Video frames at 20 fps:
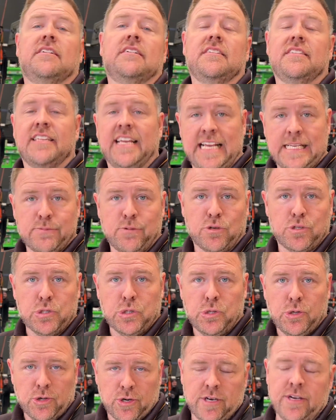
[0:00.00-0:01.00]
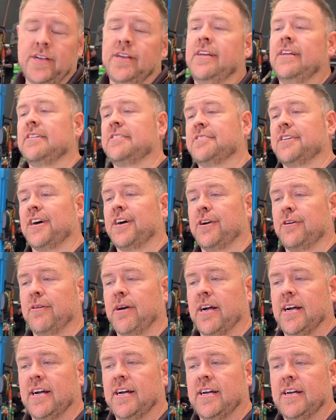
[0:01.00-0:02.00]
needs more torque.
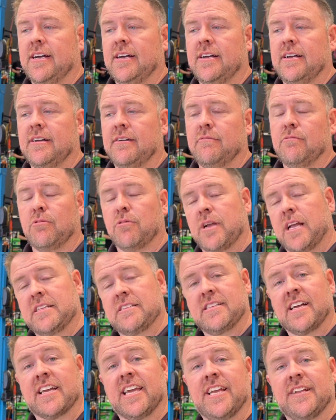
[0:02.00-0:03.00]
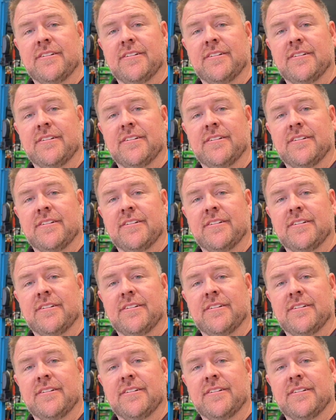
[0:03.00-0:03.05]
So we'll get stuck in.